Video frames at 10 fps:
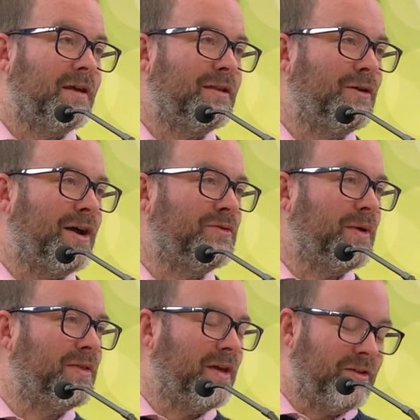Now, as
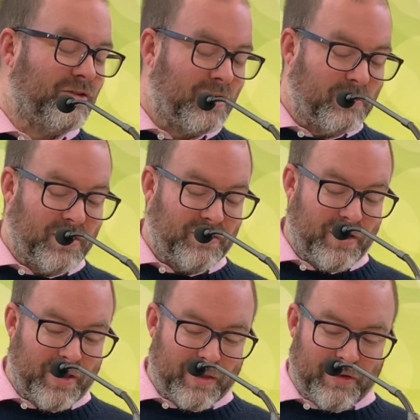with circumcision, I
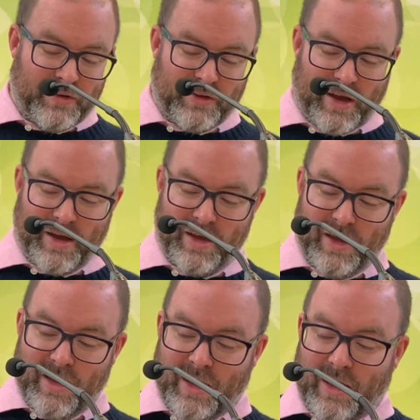think this is a
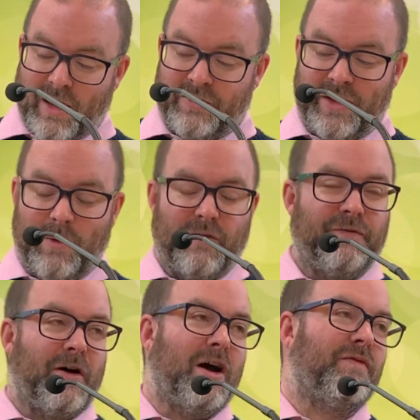statement
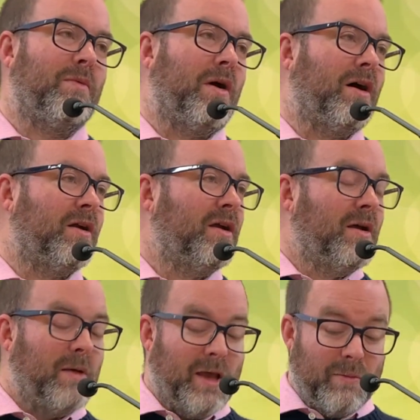far from our
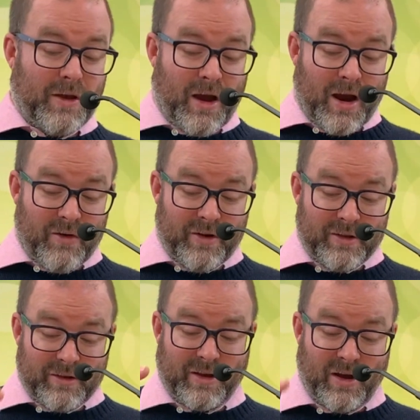
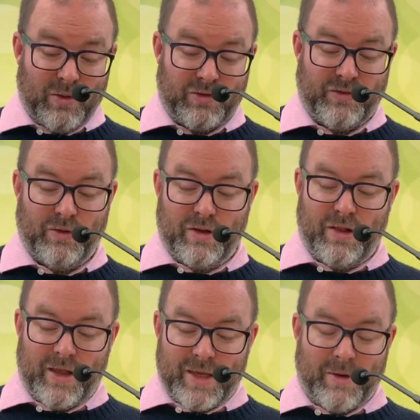current cultural
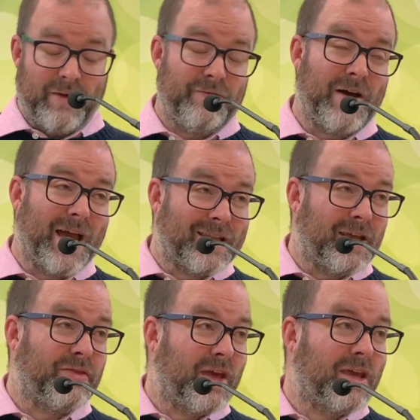climate. In fact, I
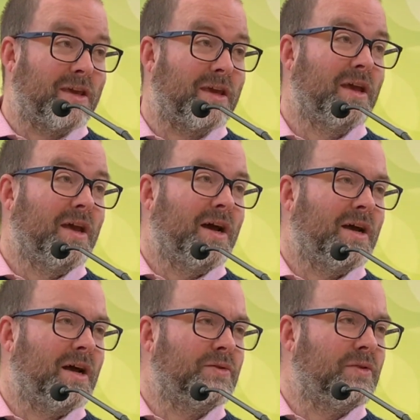think,
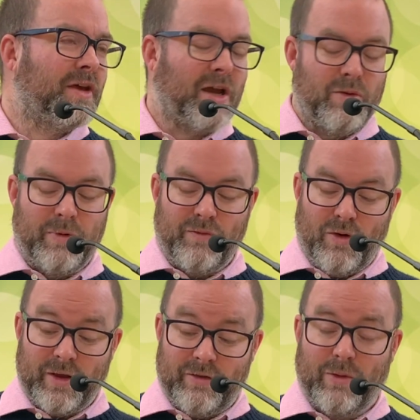I don't think I would be
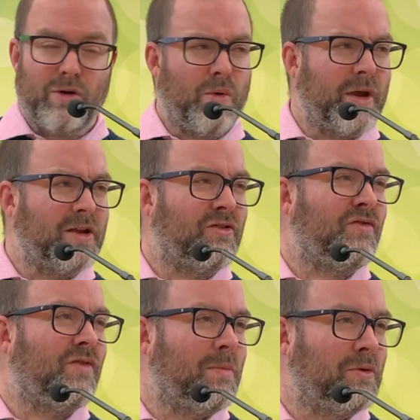wrong in saying, we're quite
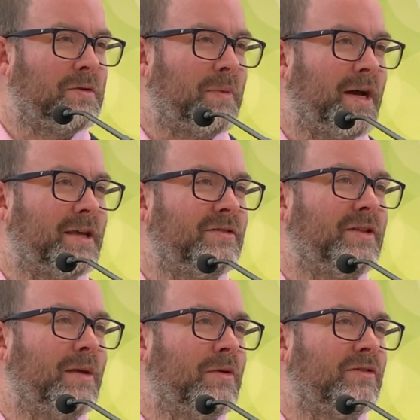troubled by
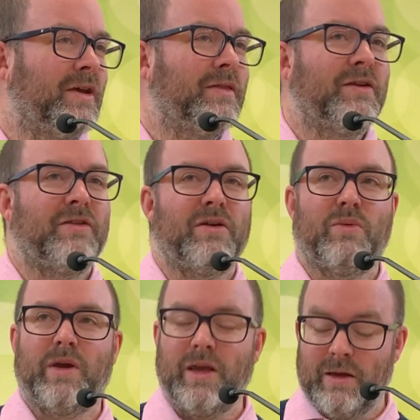statements like this, aren't
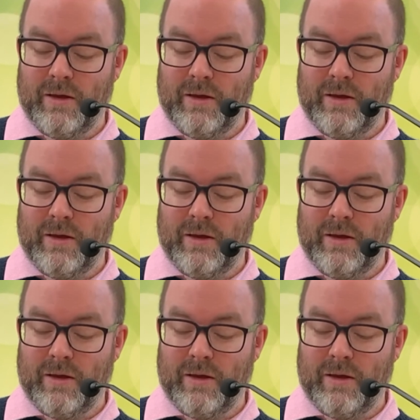we?